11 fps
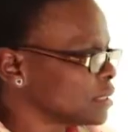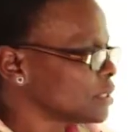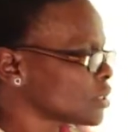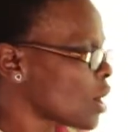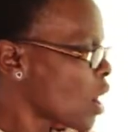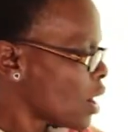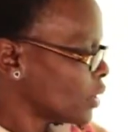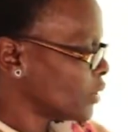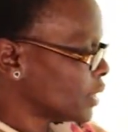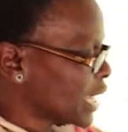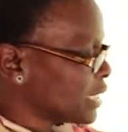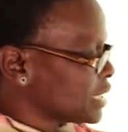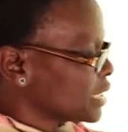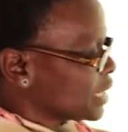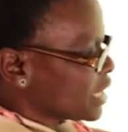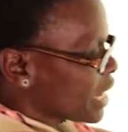So you can
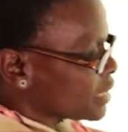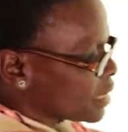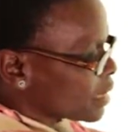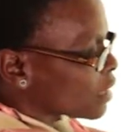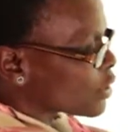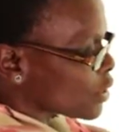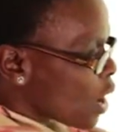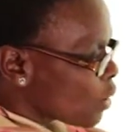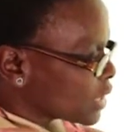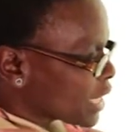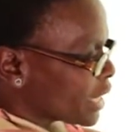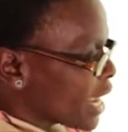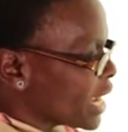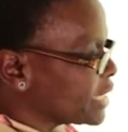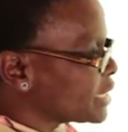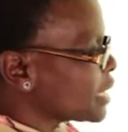see that growth
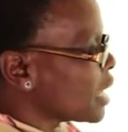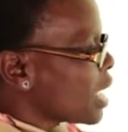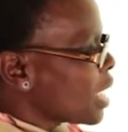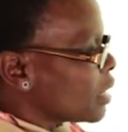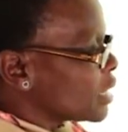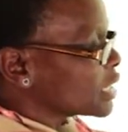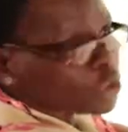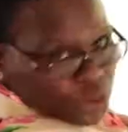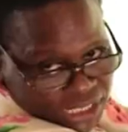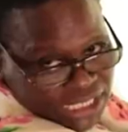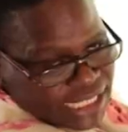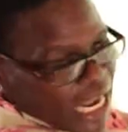reduces